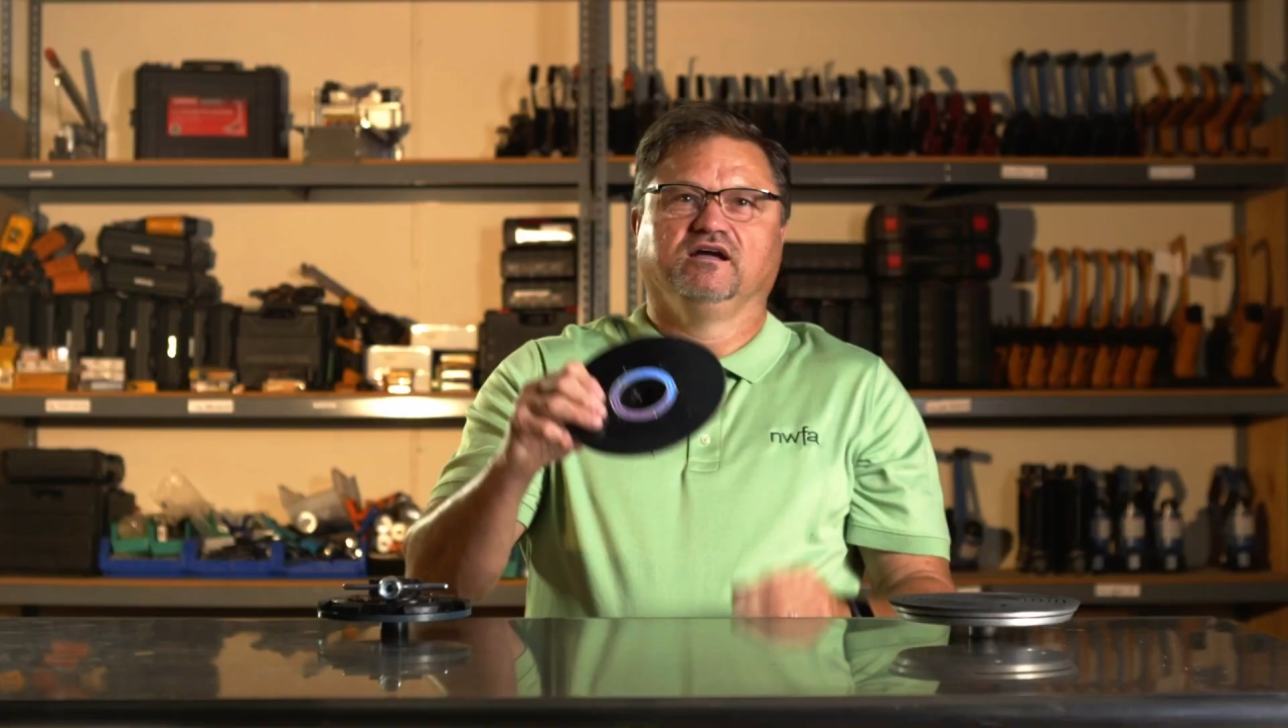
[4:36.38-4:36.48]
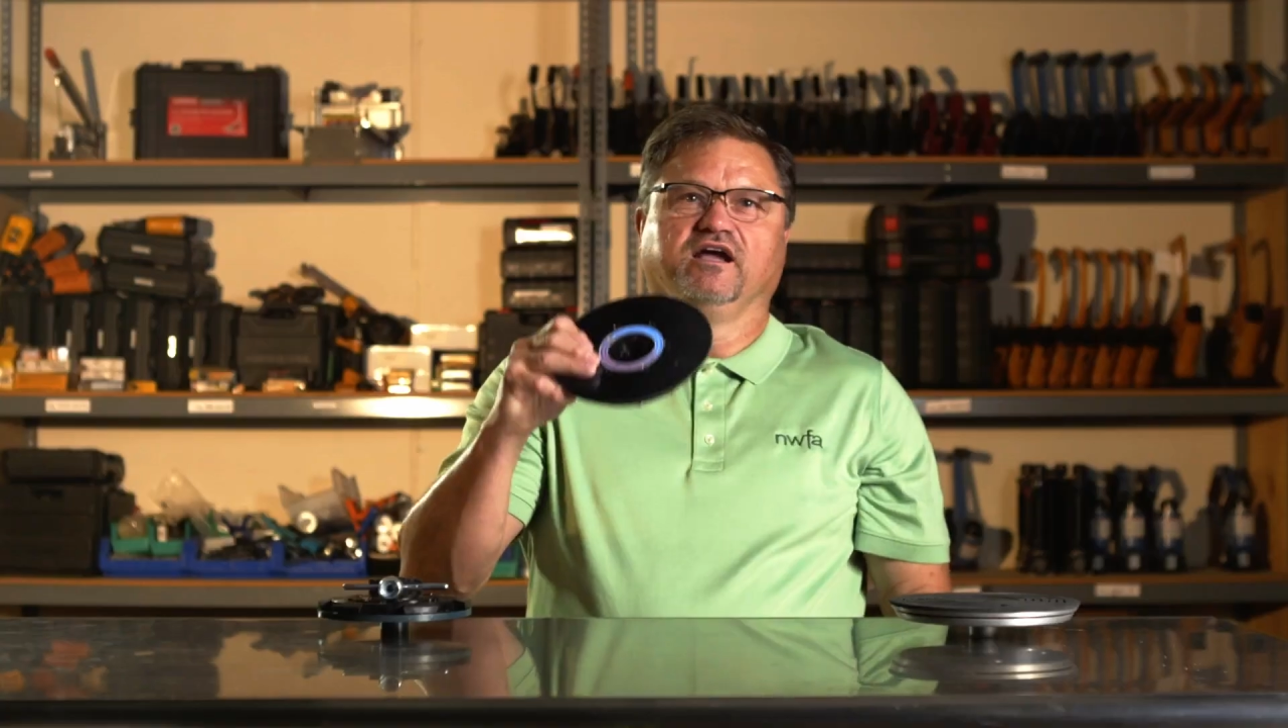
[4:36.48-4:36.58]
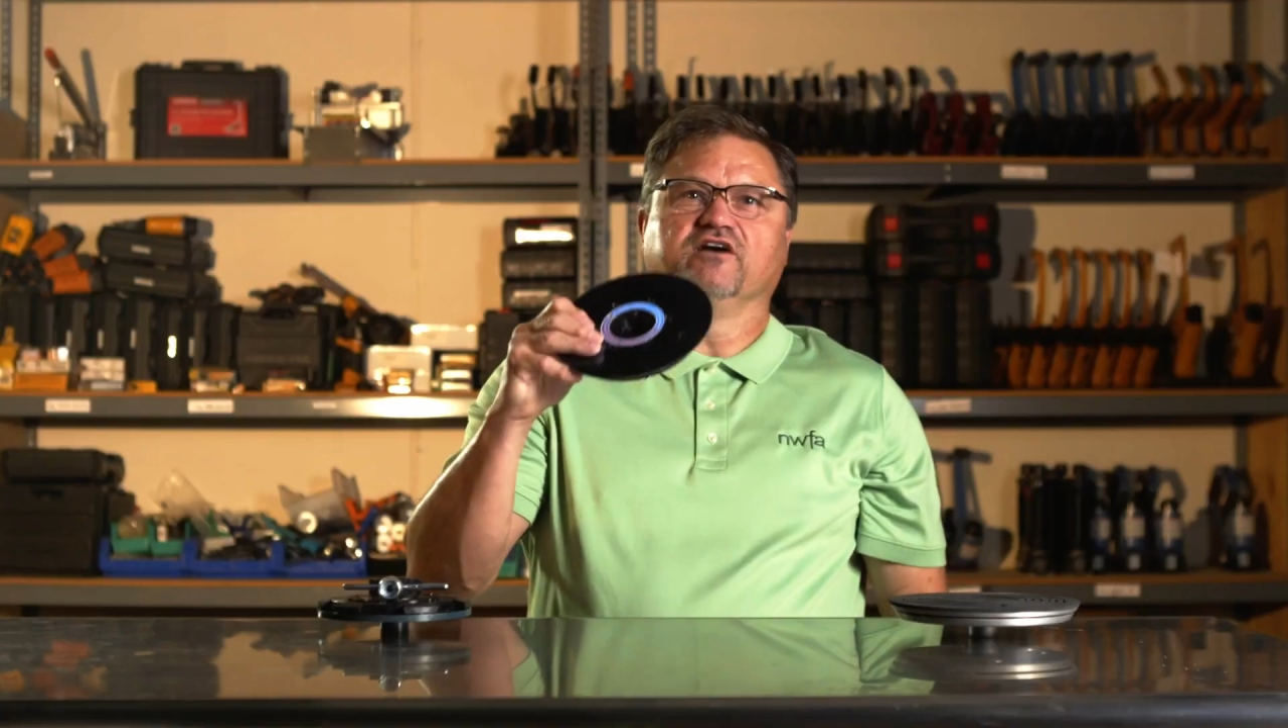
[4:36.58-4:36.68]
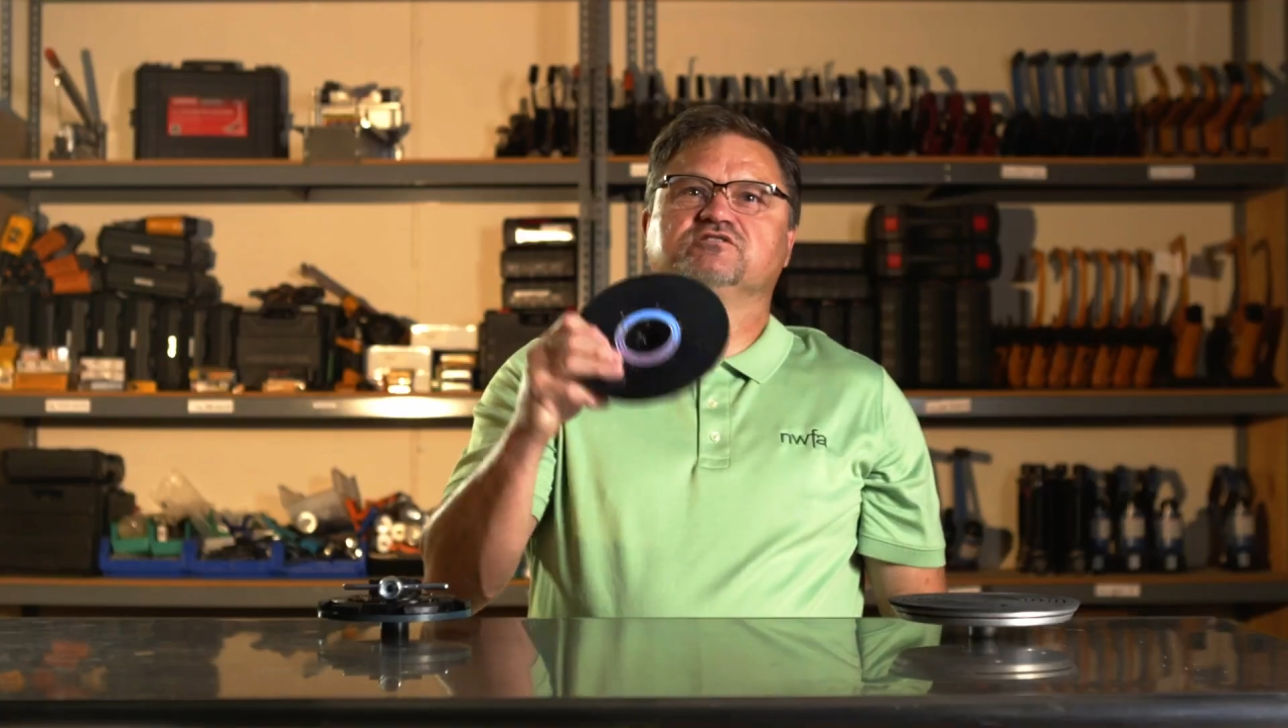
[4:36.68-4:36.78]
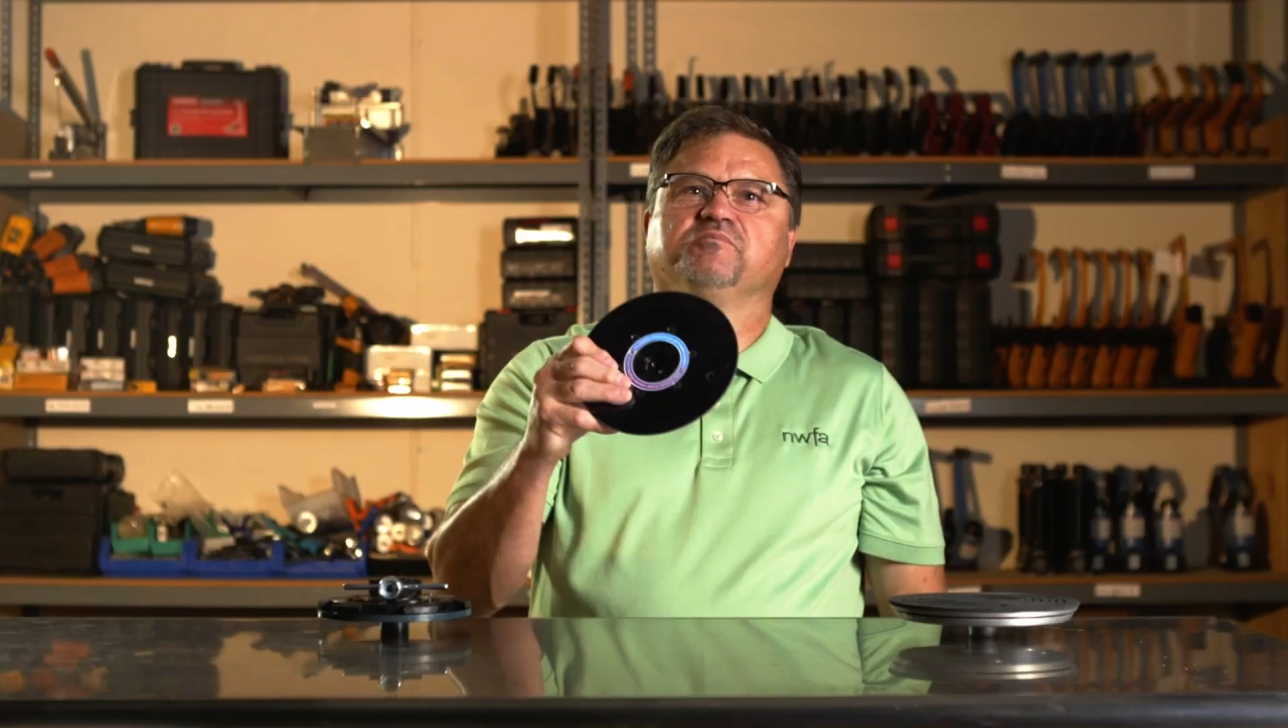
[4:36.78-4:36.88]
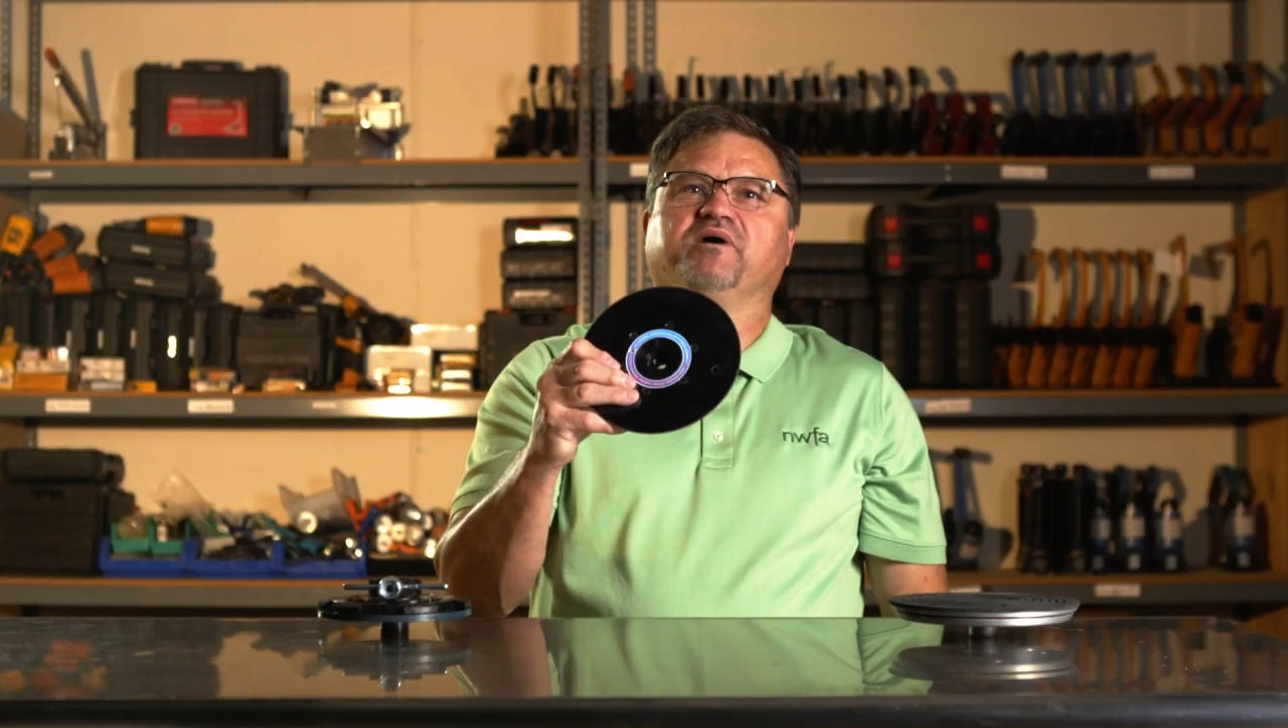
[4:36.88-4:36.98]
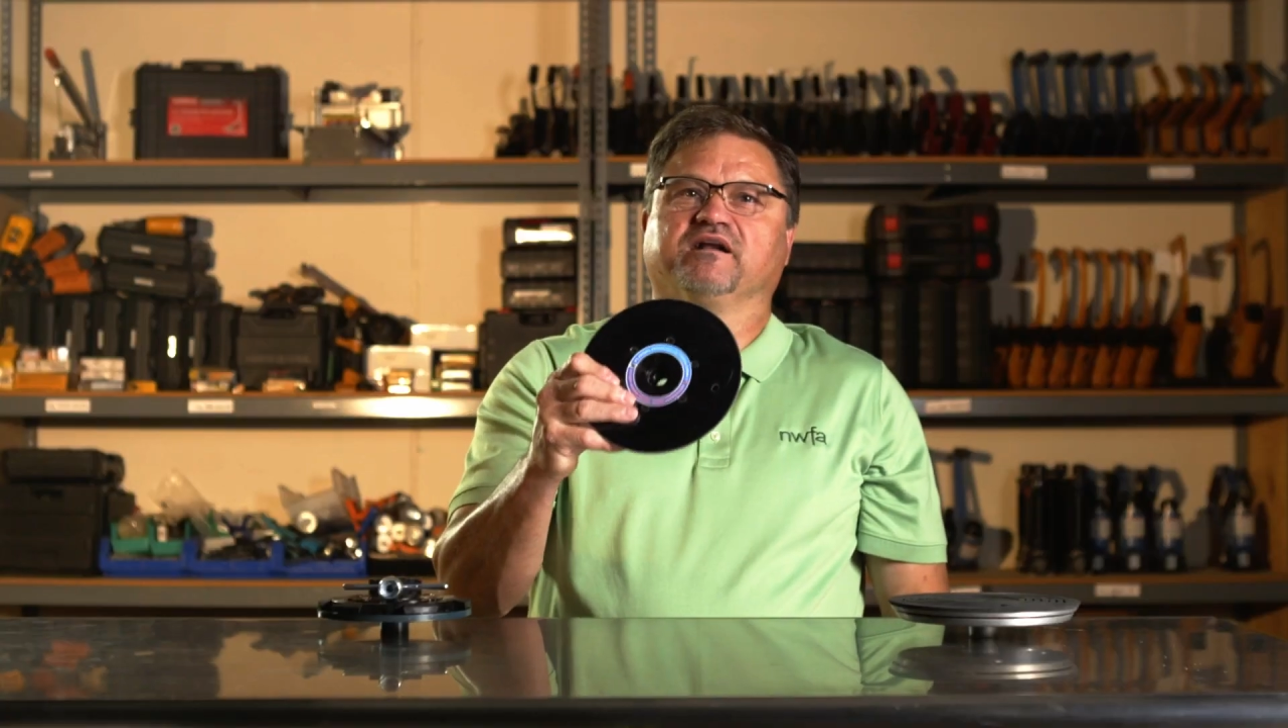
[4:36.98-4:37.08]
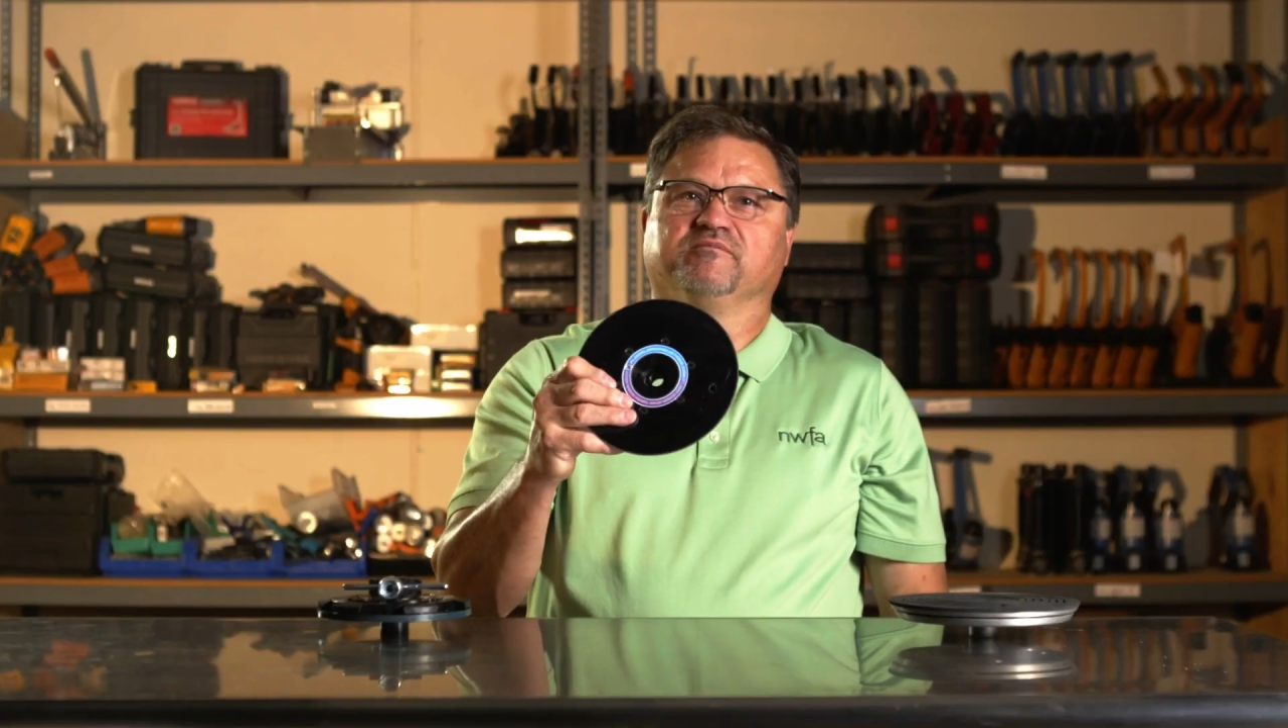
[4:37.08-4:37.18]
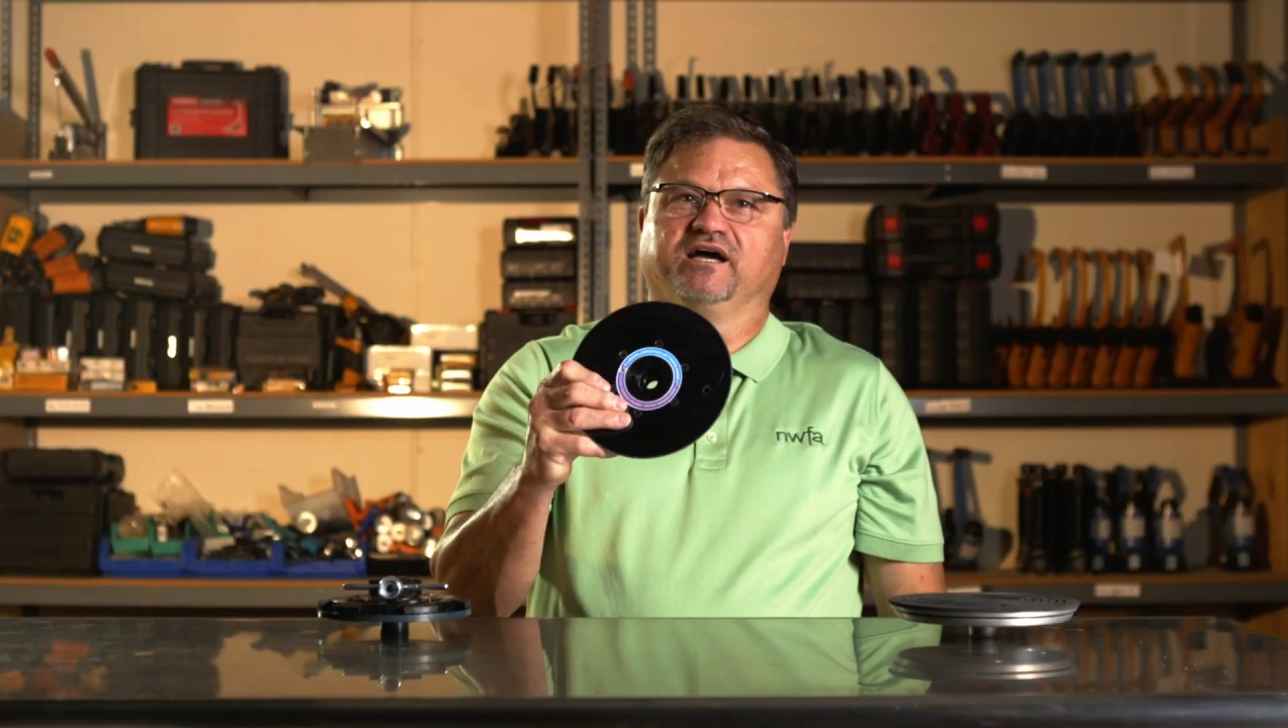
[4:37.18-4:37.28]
Here's the bottom